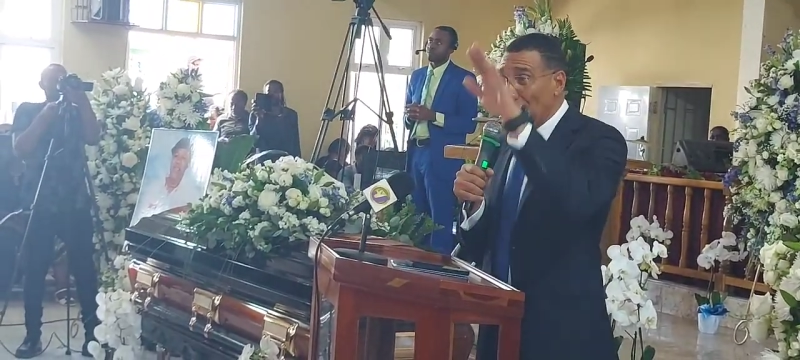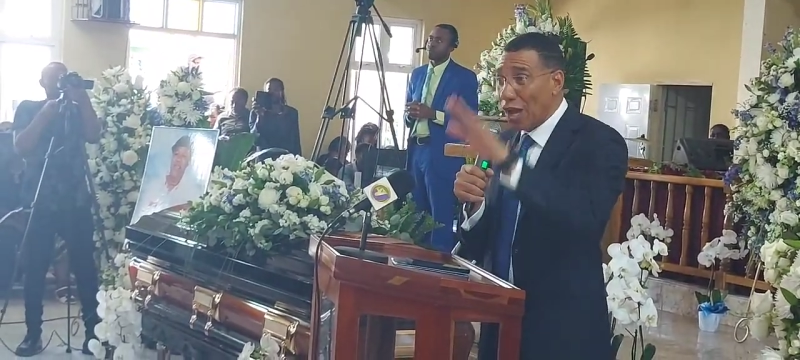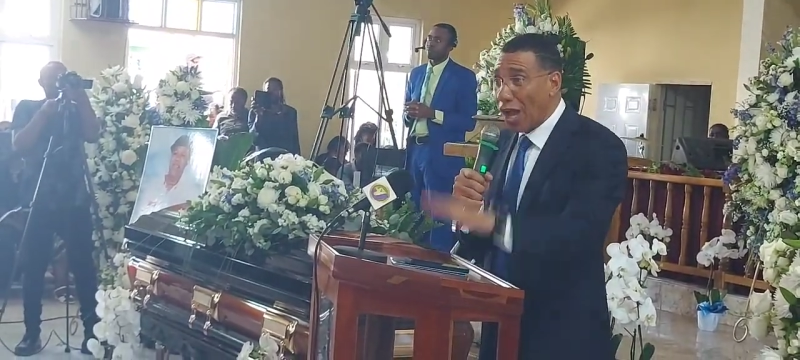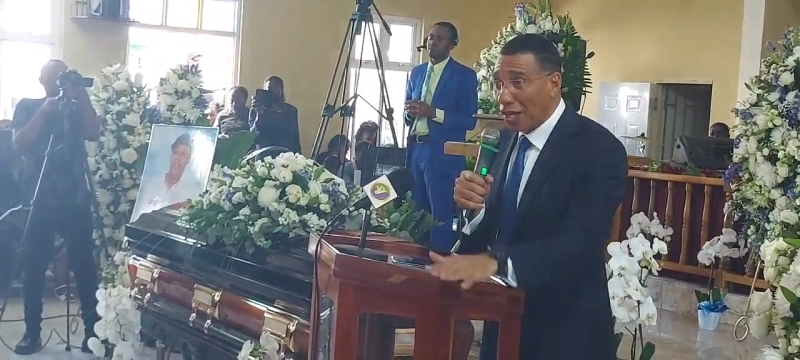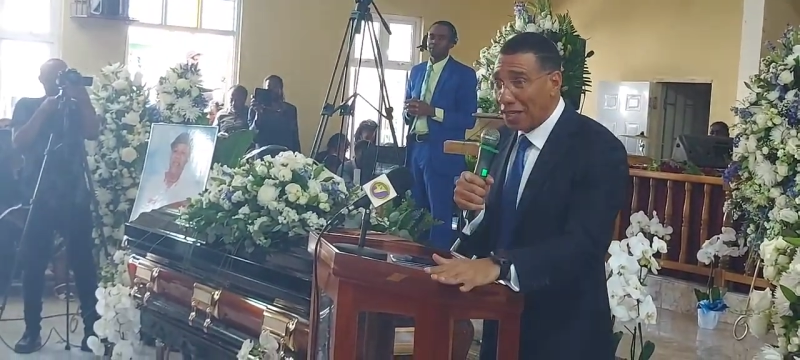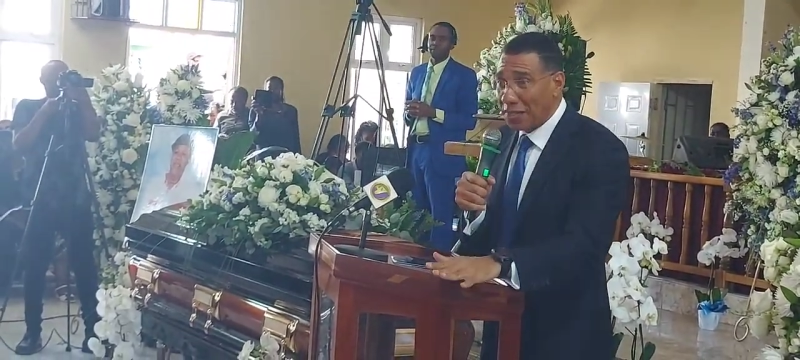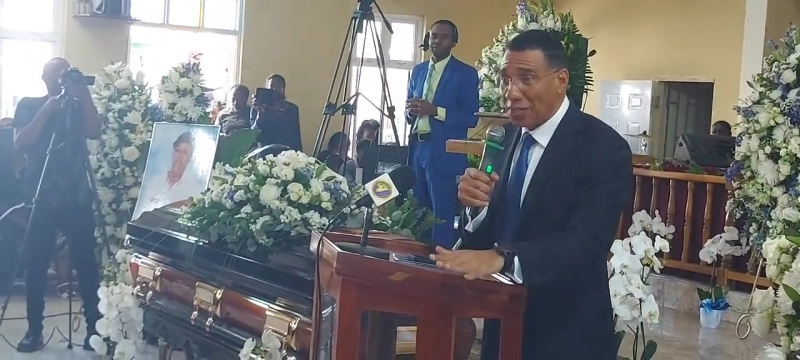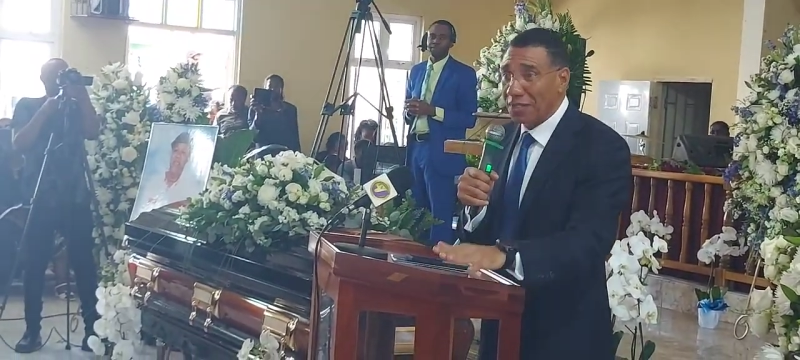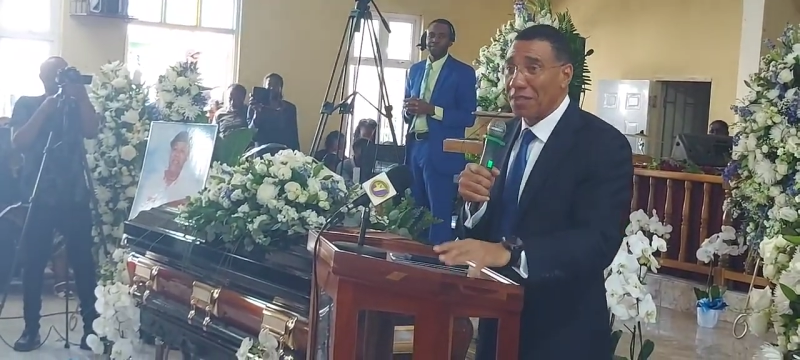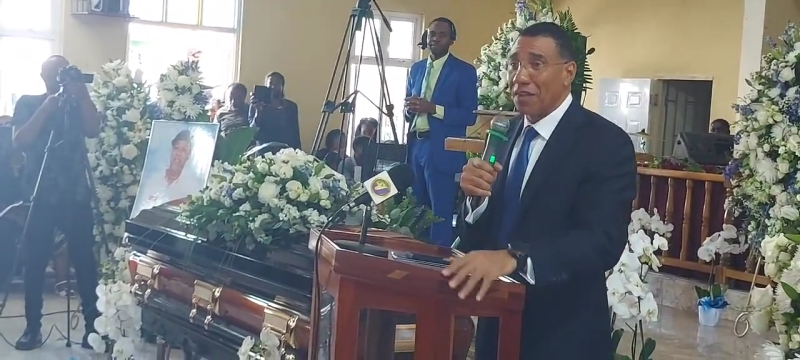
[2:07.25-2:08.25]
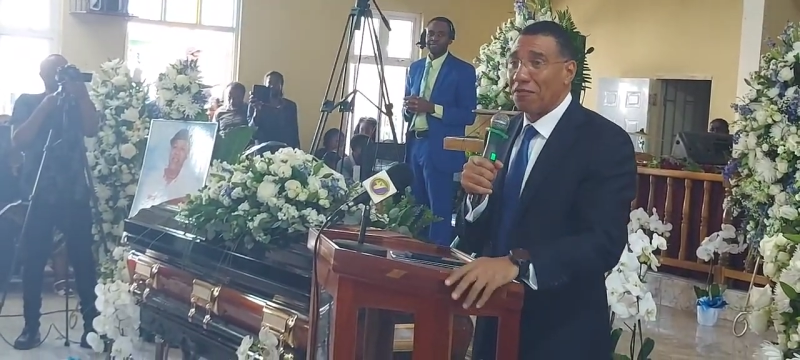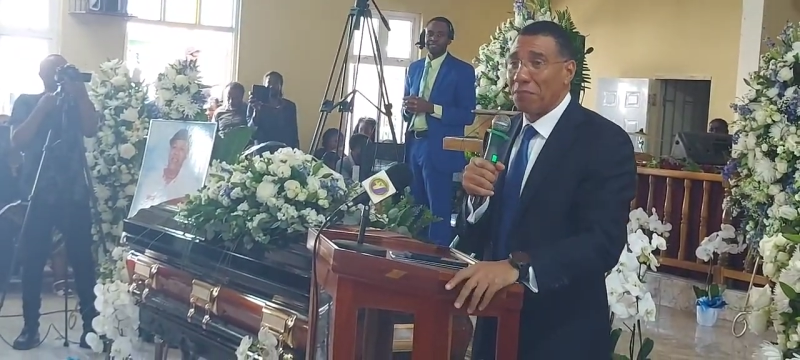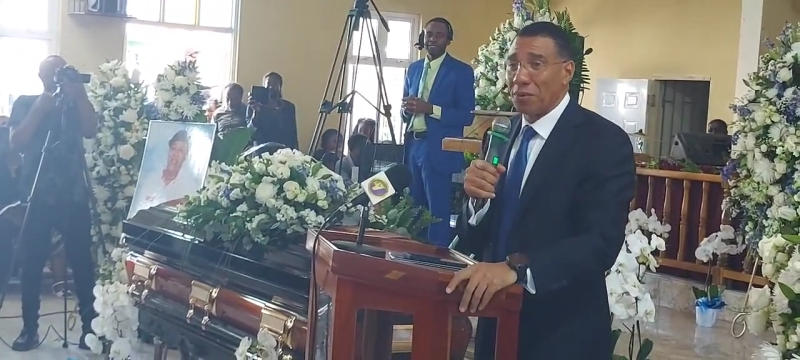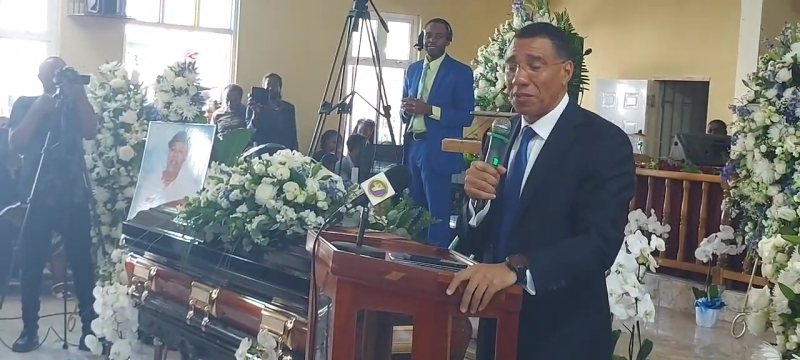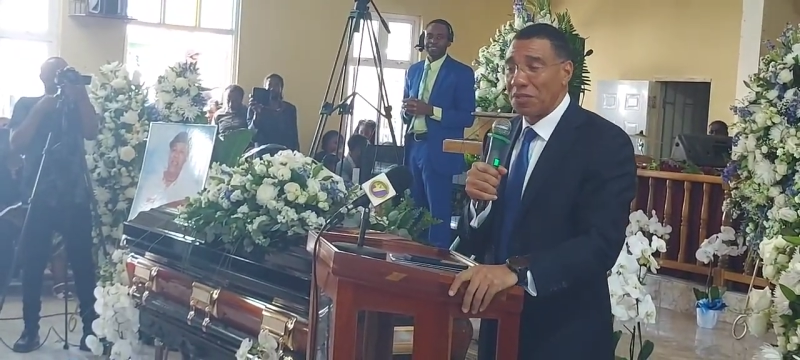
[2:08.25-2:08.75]
long list of
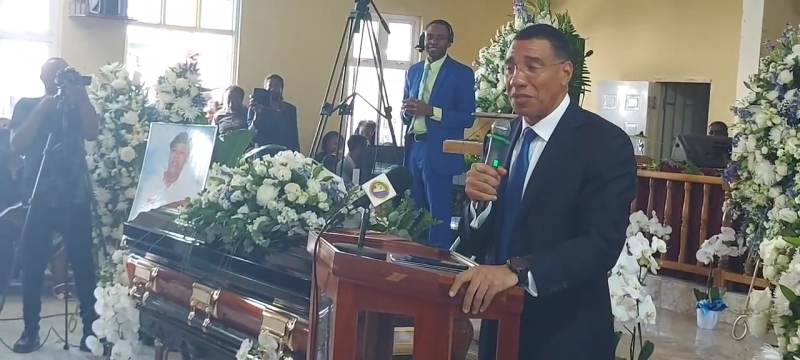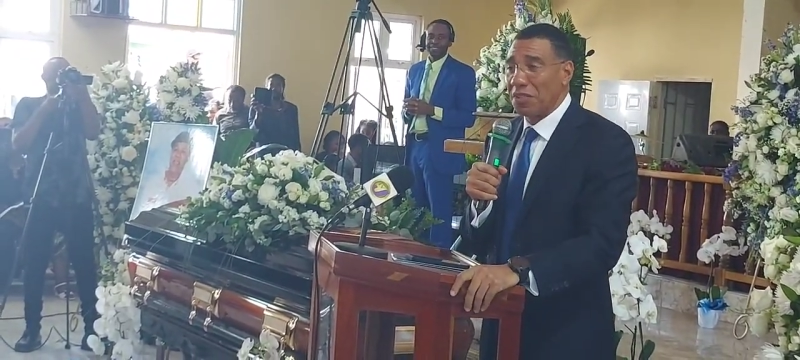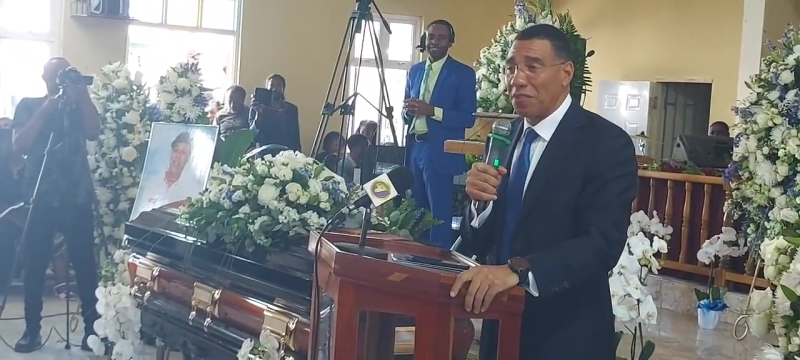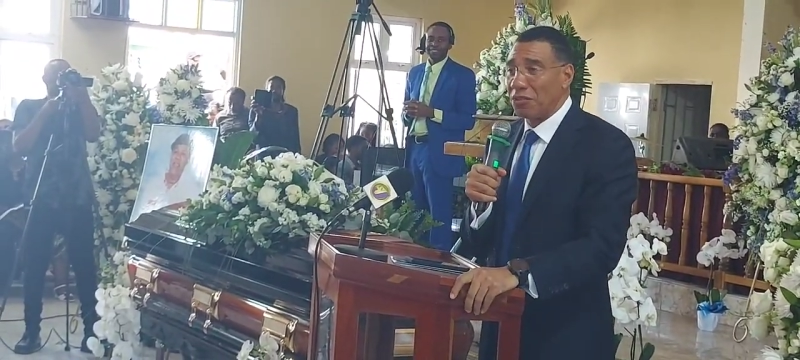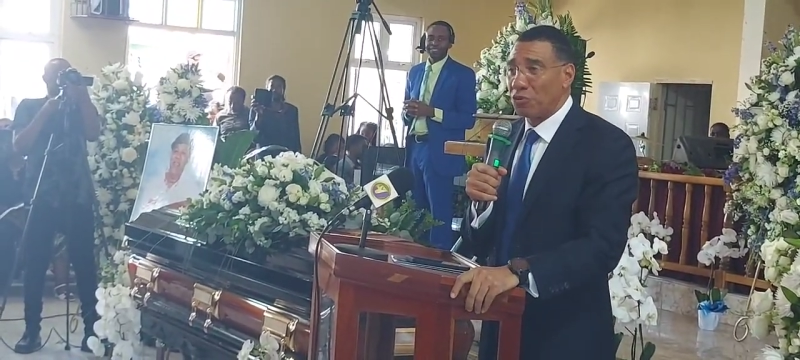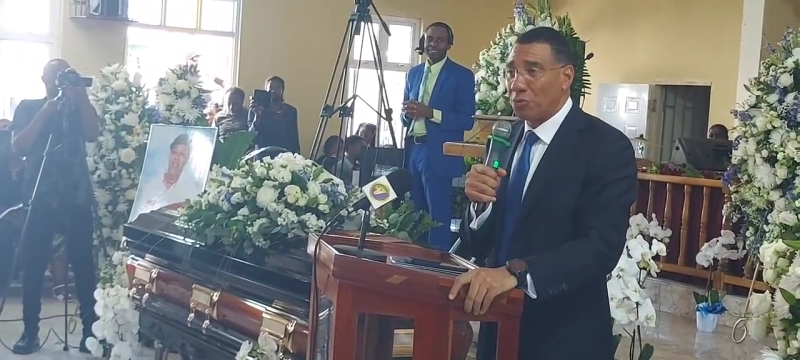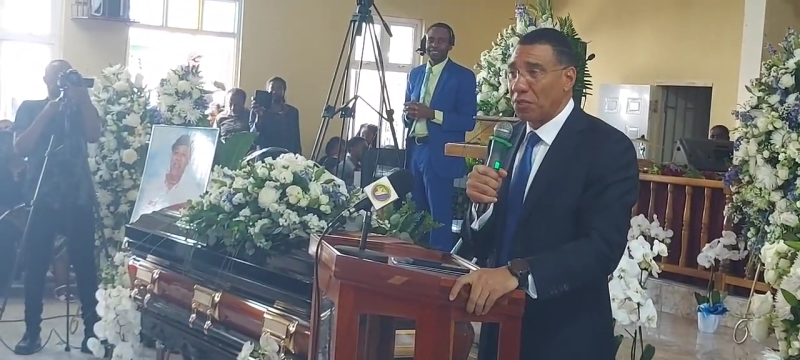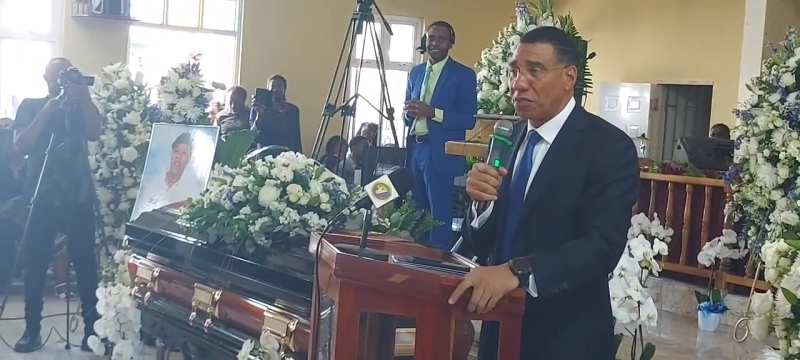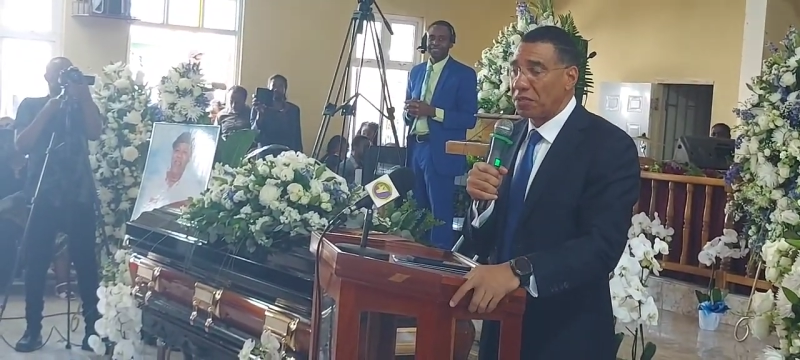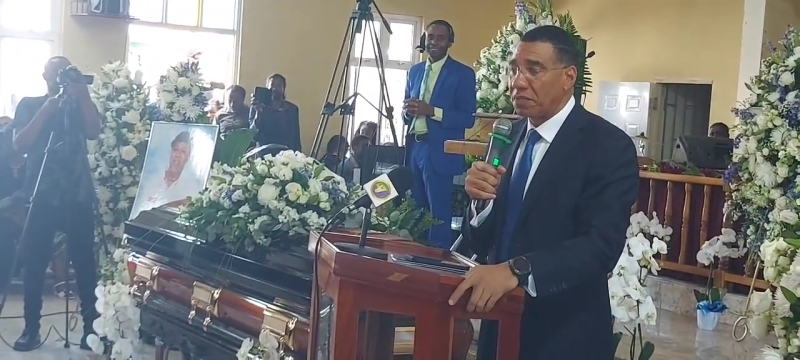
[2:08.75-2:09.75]
persons giving tribute.